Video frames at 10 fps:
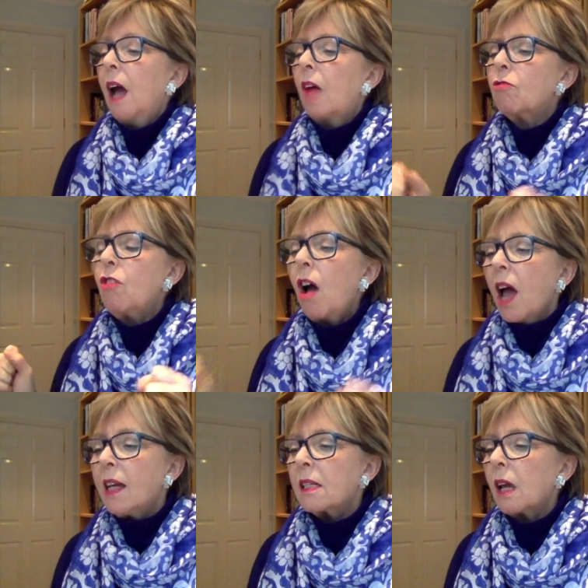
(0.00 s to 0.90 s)

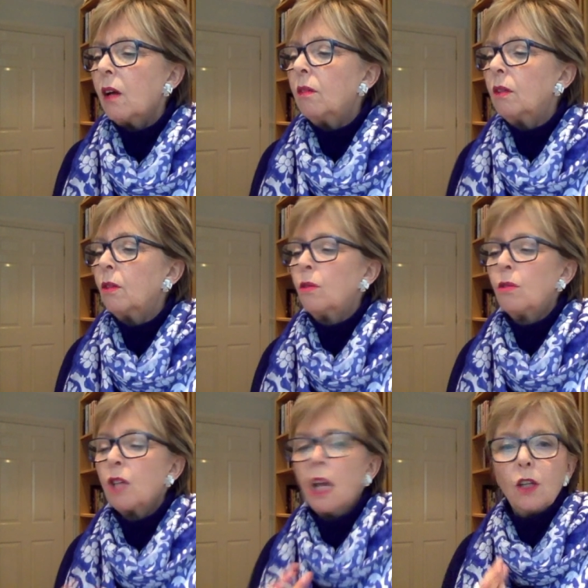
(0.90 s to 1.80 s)
Arise, O
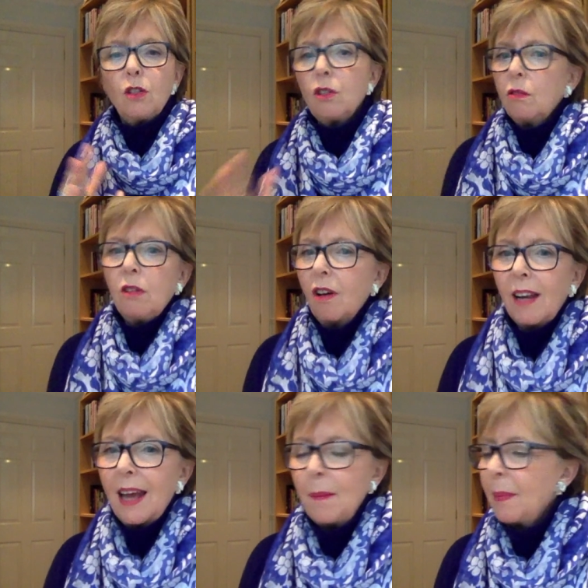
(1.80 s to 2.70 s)
Lord, do not
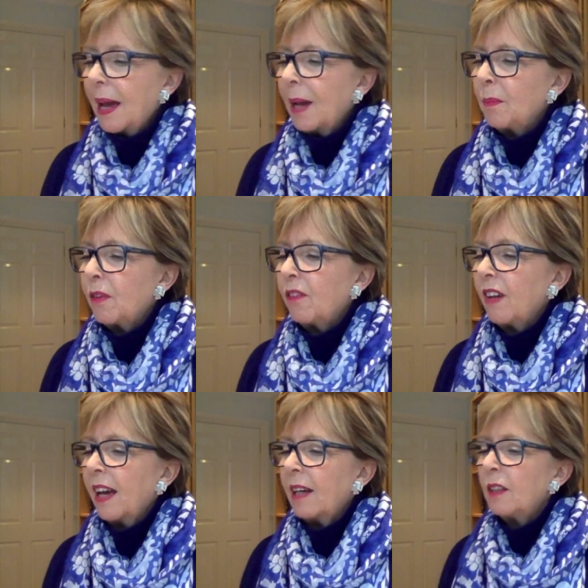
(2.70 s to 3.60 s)
let man
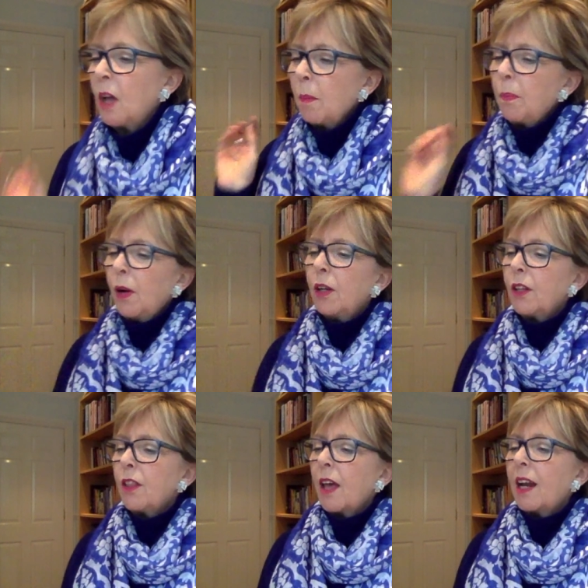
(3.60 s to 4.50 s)
prevail. Put
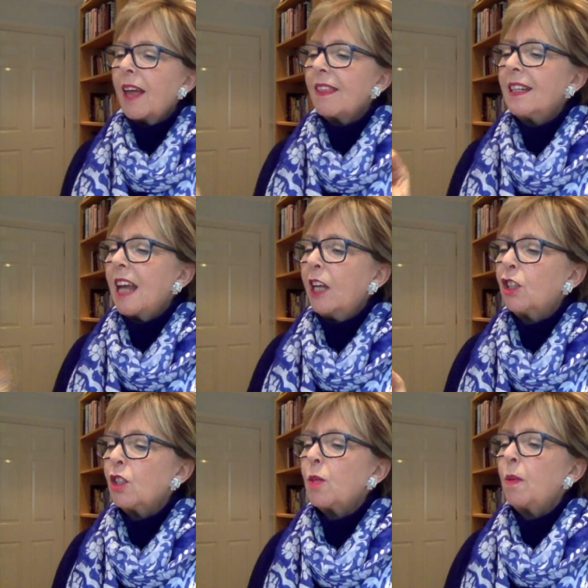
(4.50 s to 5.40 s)
that let the
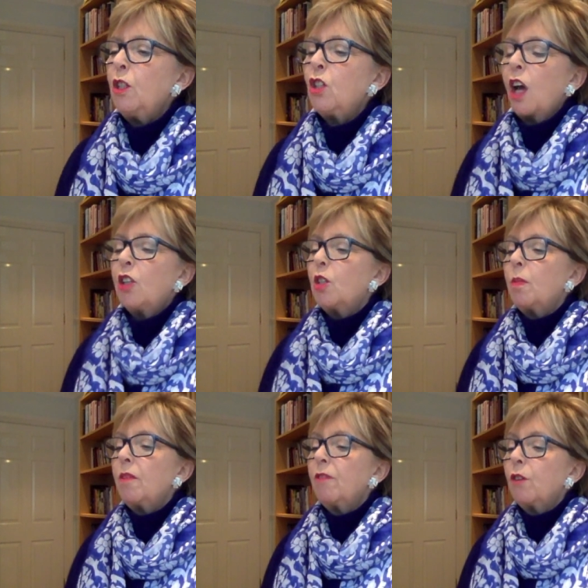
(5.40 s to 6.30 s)
nations be judged
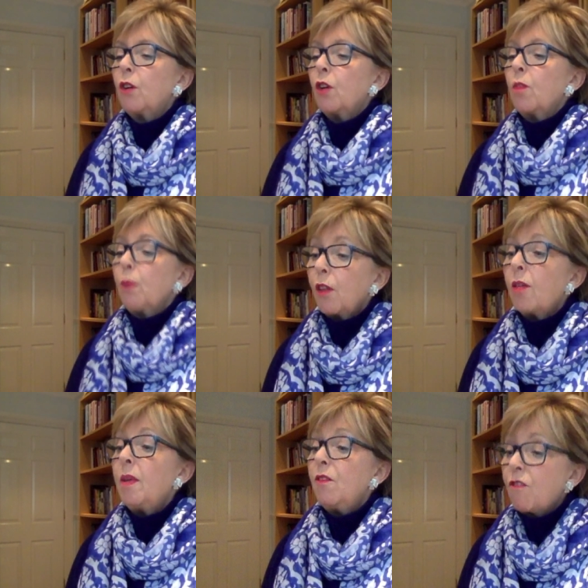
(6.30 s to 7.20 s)
before you. Put
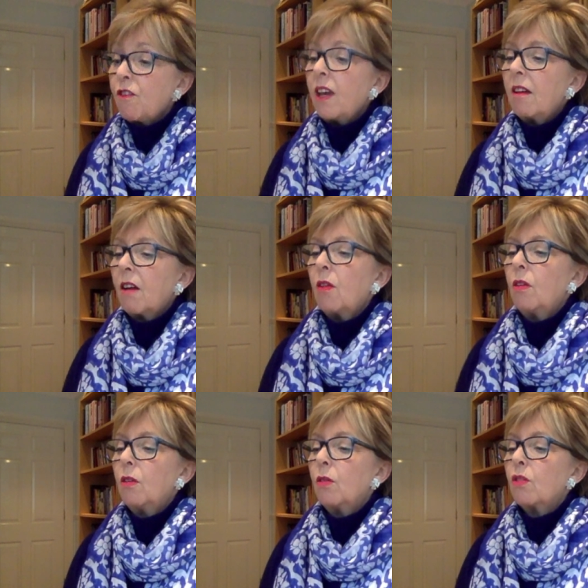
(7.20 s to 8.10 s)
them in fear, O
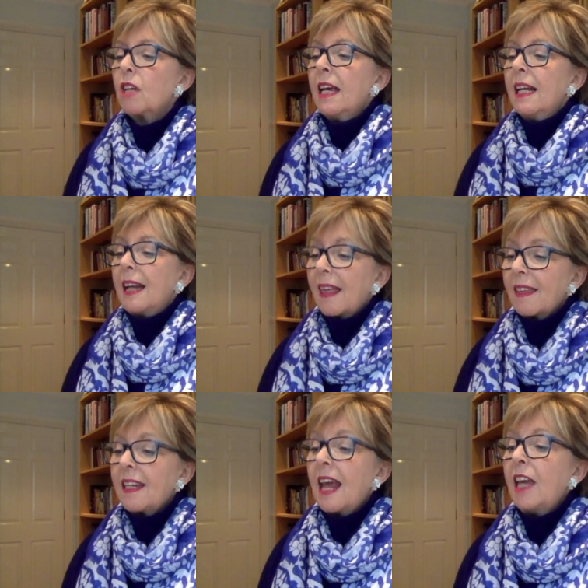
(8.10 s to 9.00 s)
Lord. Let the
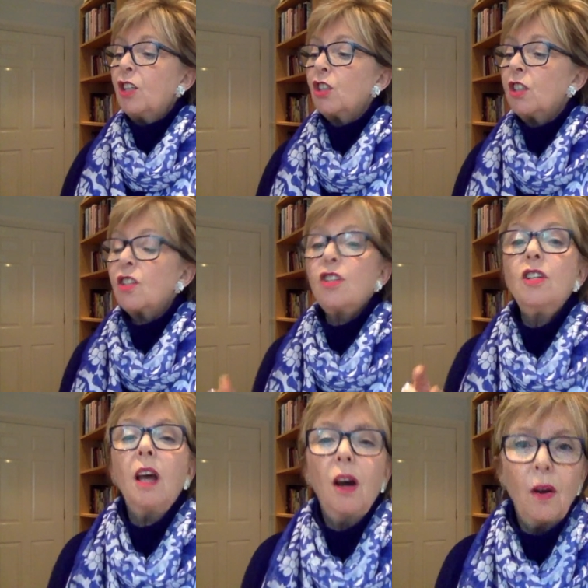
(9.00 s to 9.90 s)
nations
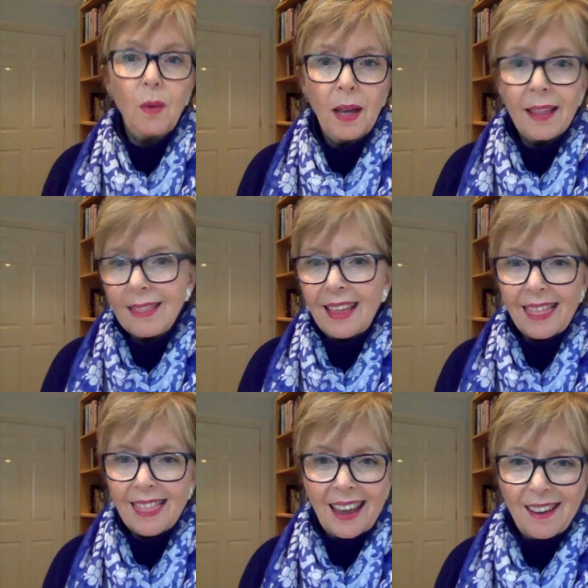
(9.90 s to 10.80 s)
know
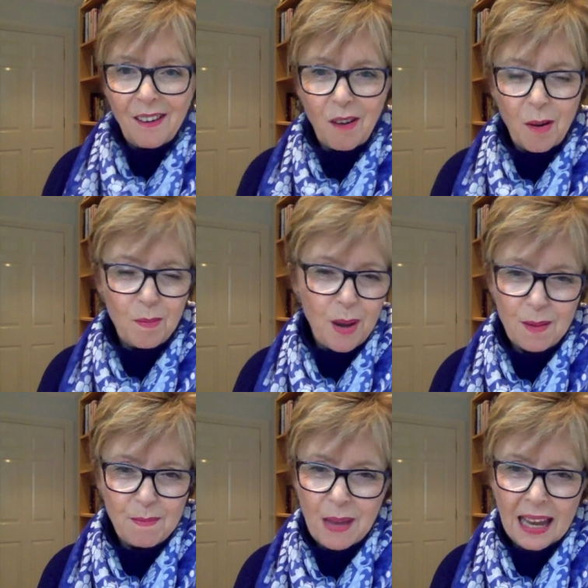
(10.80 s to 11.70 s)
that they are
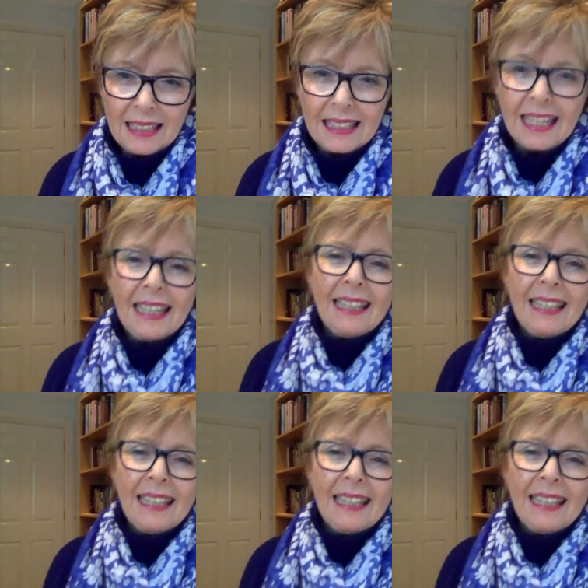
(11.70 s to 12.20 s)
but men.